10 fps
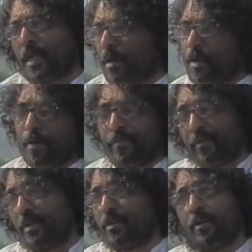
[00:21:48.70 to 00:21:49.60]
I
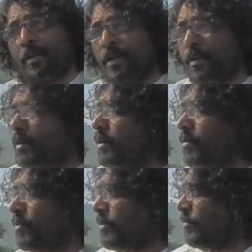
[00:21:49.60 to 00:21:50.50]
feel...
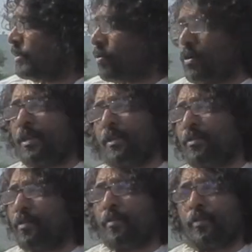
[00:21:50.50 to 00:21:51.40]
Uh, while we are
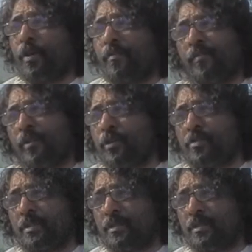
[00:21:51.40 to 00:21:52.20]
talking, you you have a good